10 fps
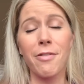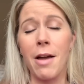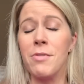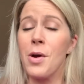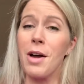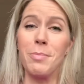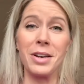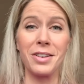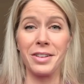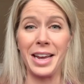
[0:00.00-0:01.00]
I know I've been
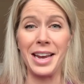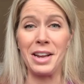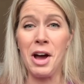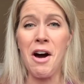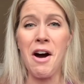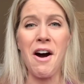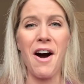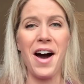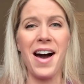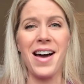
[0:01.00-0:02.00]
delayed
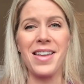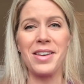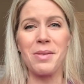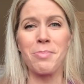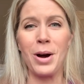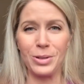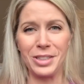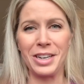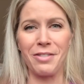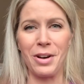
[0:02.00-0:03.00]
on
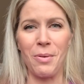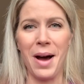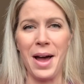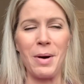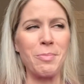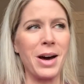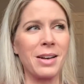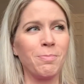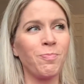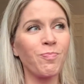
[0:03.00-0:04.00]
posting in a while,
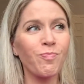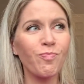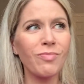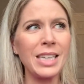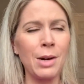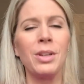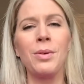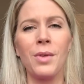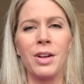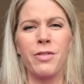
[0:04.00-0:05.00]
but I really
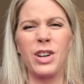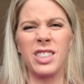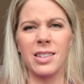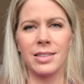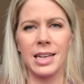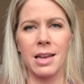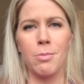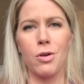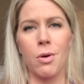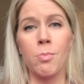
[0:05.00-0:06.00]
want to focus on
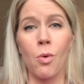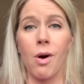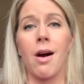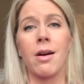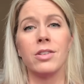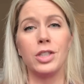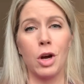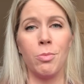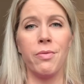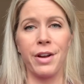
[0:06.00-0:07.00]
skin more so
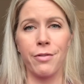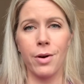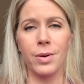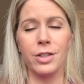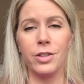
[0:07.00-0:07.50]
moving forward.